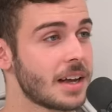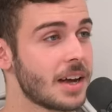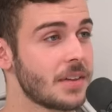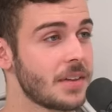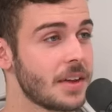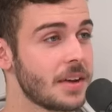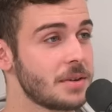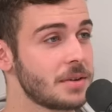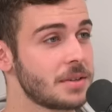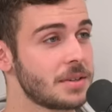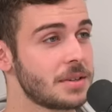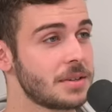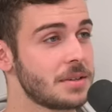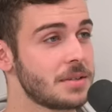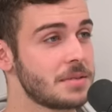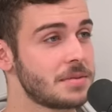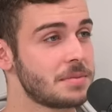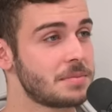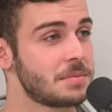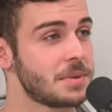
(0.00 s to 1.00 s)
How the hell could it
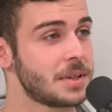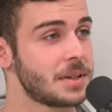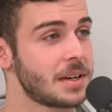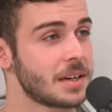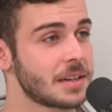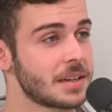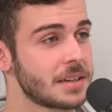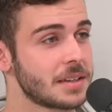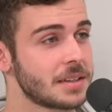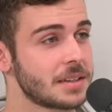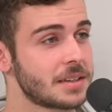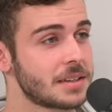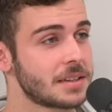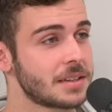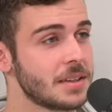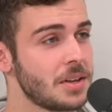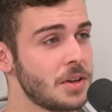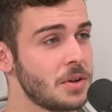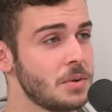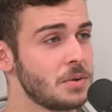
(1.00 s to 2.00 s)
have been like a
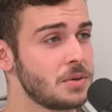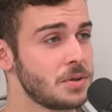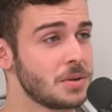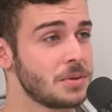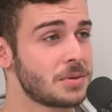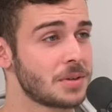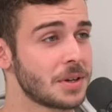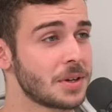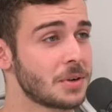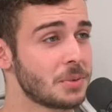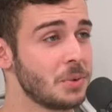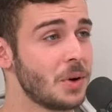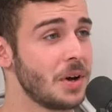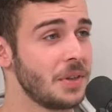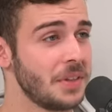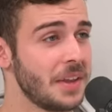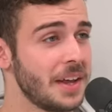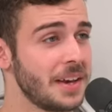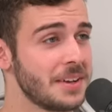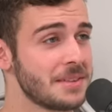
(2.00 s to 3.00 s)
who do you think won then?